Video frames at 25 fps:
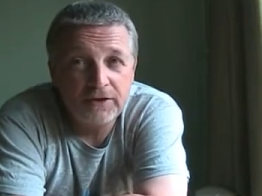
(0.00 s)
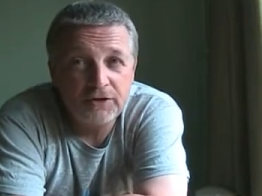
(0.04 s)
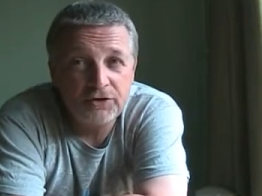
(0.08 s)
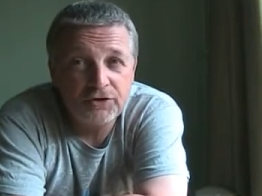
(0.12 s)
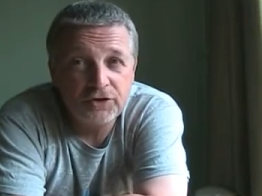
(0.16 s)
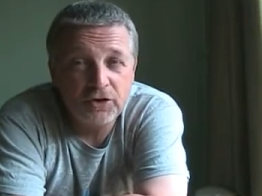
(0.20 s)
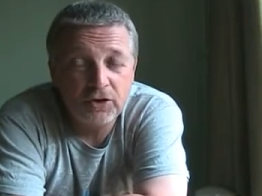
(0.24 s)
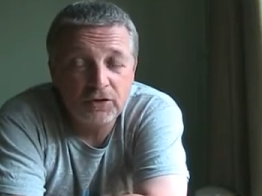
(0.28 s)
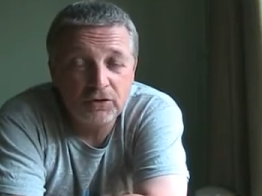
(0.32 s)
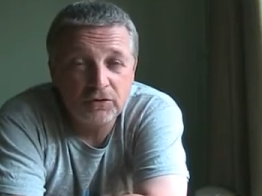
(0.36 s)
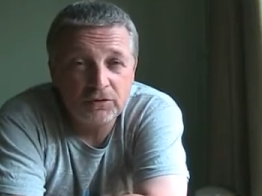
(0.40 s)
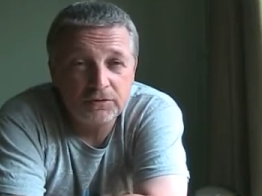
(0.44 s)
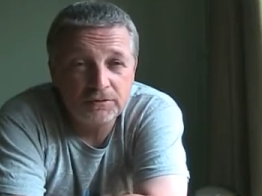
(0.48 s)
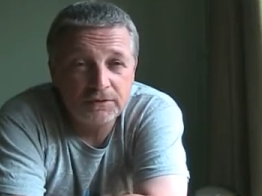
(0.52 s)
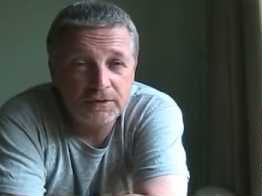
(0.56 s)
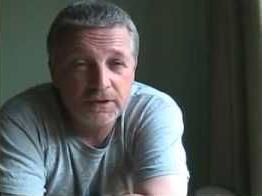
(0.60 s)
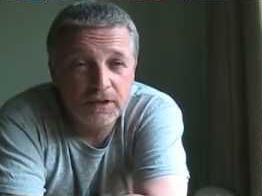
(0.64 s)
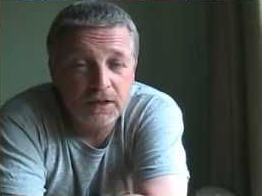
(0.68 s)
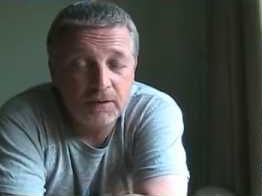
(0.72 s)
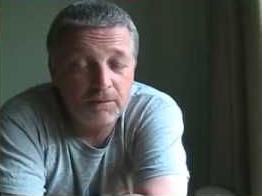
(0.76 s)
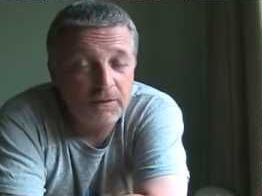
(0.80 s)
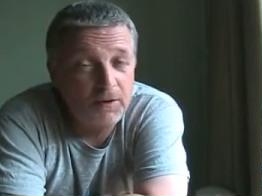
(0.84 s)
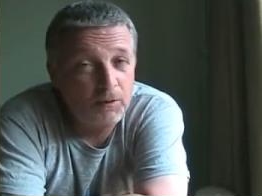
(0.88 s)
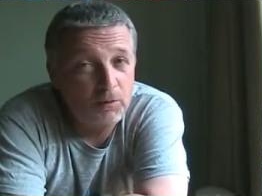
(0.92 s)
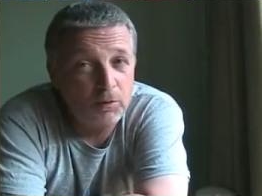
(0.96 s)
a shotgun.
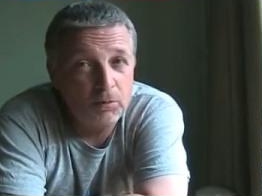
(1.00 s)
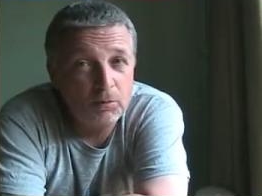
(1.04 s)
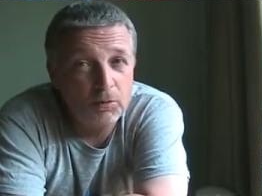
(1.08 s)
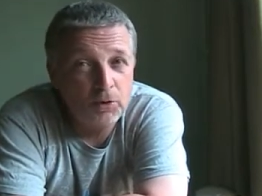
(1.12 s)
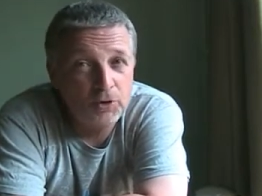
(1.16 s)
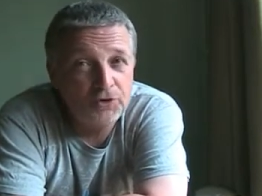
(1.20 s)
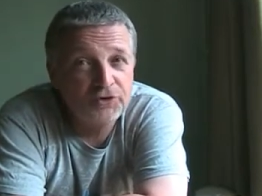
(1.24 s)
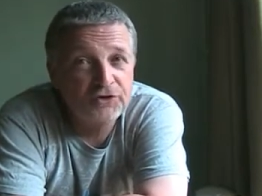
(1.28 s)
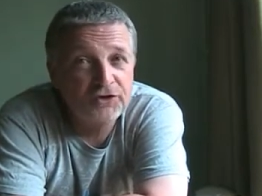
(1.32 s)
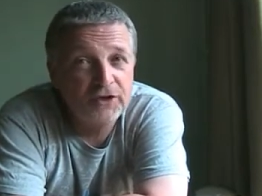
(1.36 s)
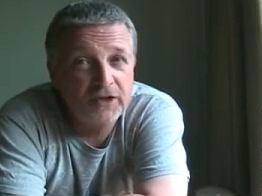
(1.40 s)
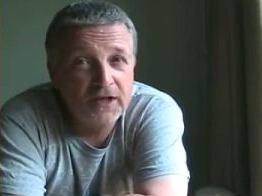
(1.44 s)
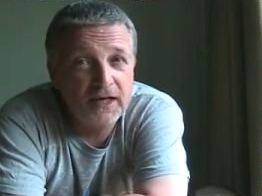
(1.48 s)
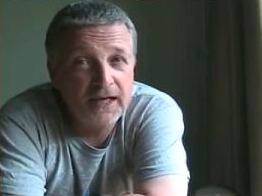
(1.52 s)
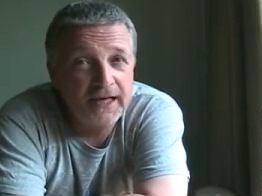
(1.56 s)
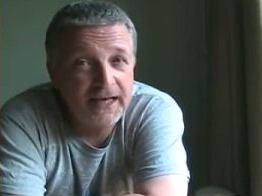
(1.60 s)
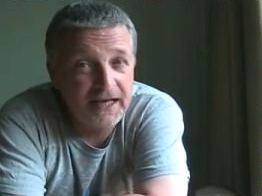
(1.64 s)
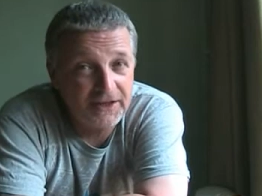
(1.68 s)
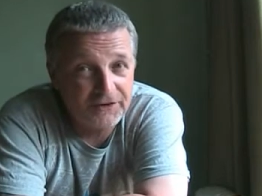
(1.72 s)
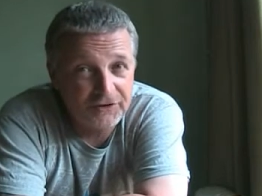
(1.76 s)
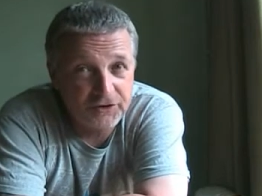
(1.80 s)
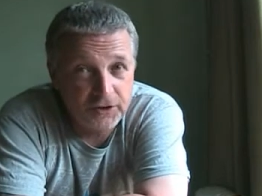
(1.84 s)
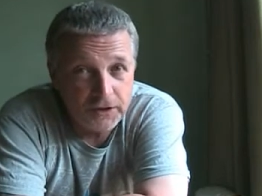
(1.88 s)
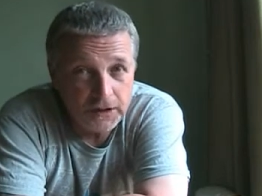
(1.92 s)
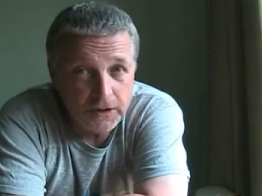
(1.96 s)
They will most certainly
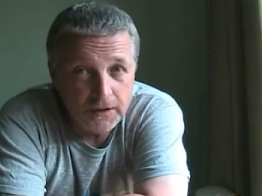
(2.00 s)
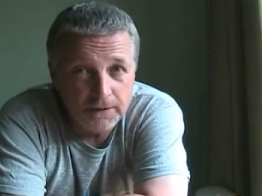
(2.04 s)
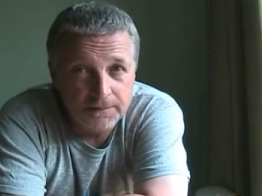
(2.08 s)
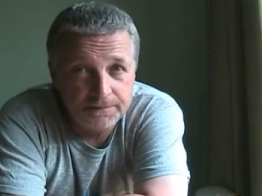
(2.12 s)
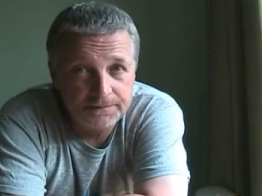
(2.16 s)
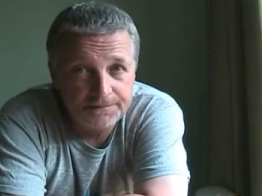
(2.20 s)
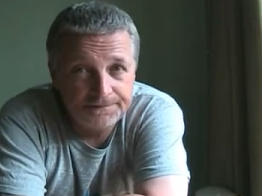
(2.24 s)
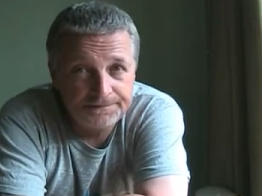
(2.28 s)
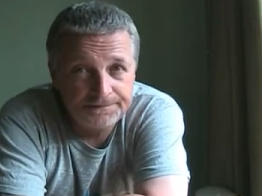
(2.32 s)
ask you.